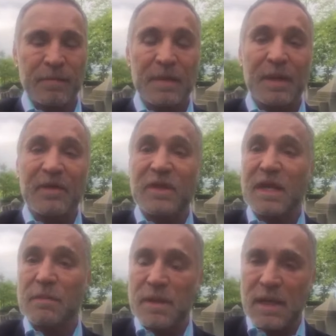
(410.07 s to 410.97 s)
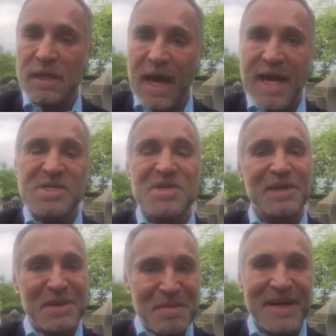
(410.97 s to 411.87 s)
But if they can be engaged and
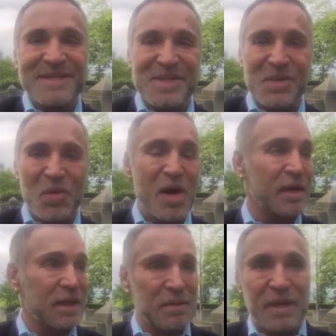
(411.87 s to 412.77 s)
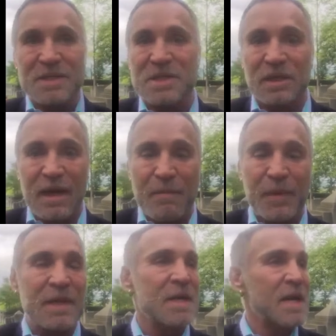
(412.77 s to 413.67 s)
committed to the work and committed to the
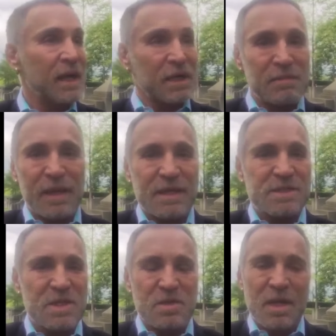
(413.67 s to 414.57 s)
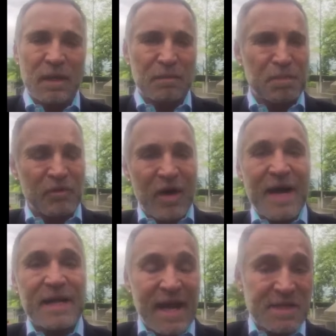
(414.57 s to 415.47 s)
company and committed to
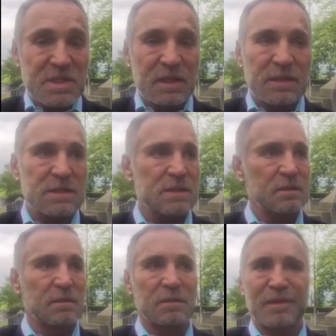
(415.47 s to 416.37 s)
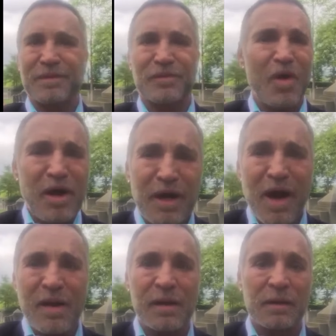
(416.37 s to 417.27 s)
providing excellence, rock on.